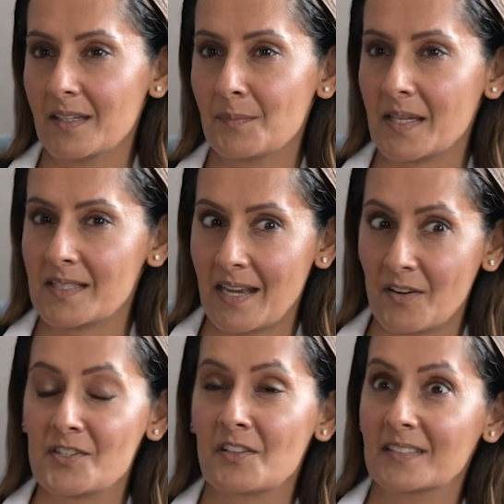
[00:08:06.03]
because then
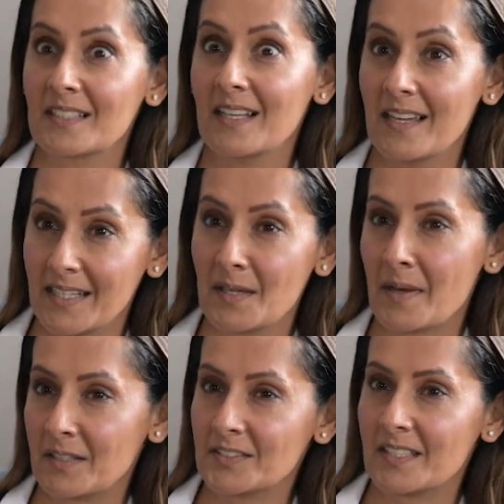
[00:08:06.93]
I started learning
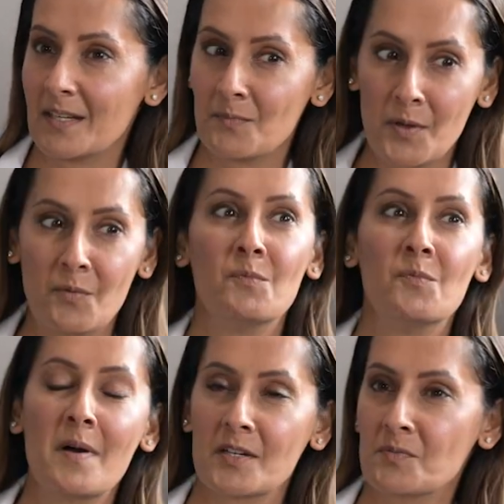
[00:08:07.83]
about it, and we were
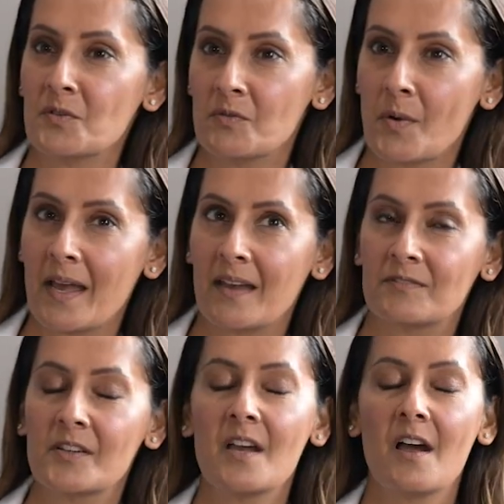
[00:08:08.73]
much more aware
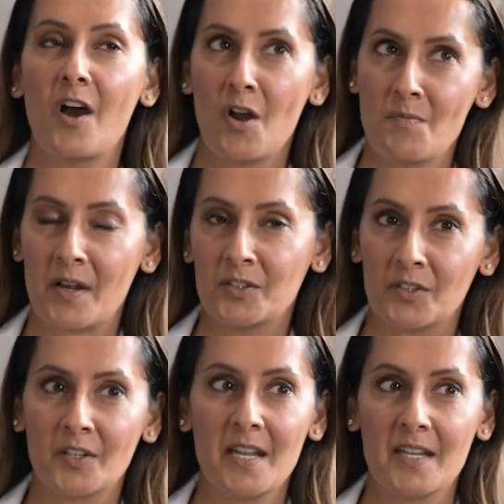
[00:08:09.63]
of, oh my God,